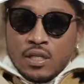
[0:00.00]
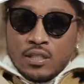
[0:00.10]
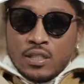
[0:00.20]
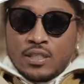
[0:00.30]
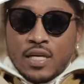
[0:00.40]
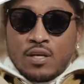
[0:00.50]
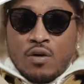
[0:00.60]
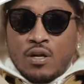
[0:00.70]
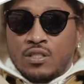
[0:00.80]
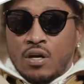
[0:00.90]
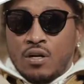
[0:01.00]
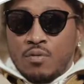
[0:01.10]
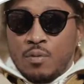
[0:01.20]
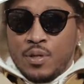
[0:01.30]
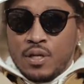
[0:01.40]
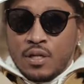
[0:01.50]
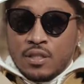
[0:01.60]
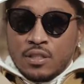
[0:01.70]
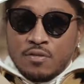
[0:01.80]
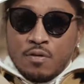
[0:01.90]
just take you on a journey with me,
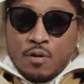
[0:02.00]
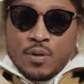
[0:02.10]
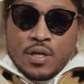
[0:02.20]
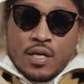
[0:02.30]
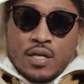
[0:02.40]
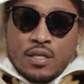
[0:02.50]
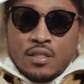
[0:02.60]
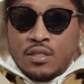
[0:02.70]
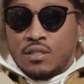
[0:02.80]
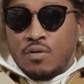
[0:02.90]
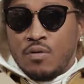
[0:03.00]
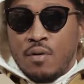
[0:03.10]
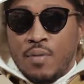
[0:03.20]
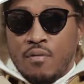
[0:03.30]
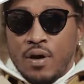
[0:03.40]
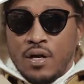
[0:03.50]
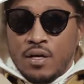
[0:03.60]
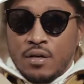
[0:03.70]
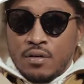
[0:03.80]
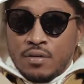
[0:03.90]
just from the beginning to where I'm at right now.